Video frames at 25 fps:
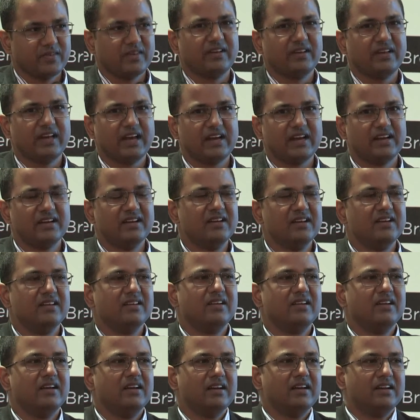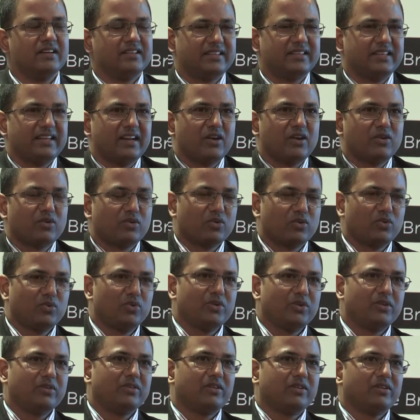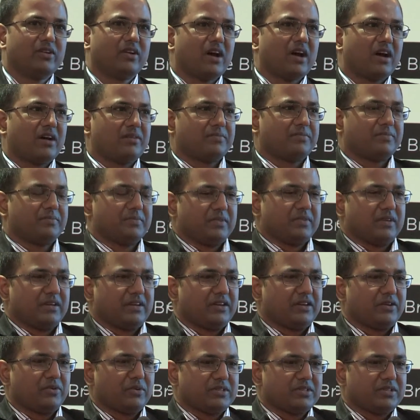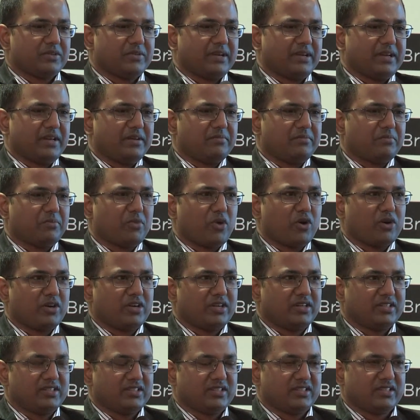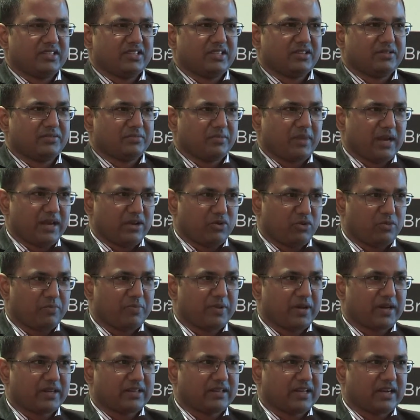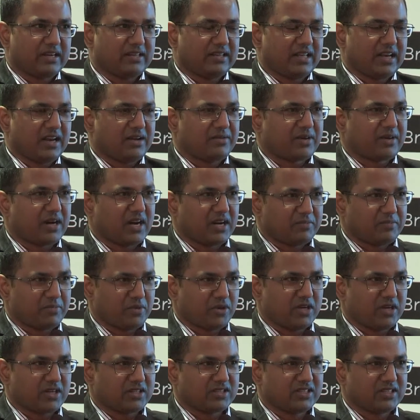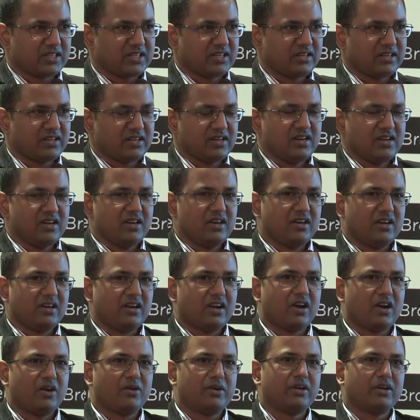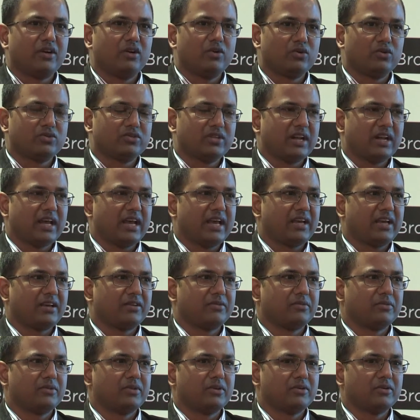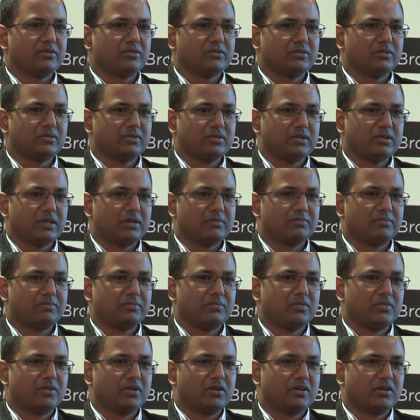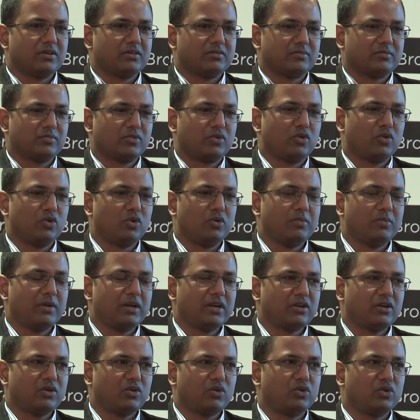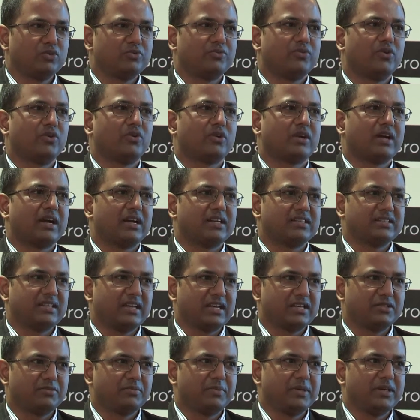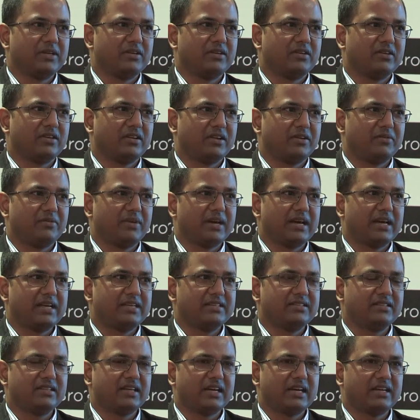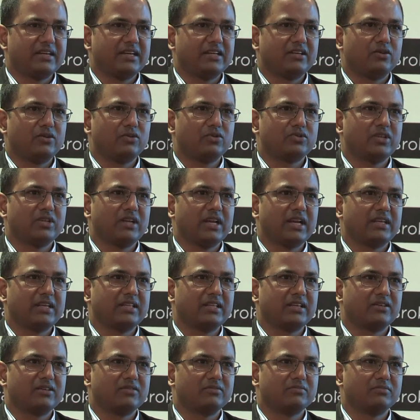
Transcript: Yeah. See now crude, it was a very important decision by OPEC that they have cut production. Now it looks like, the global growth forecast has been revised, and it looks like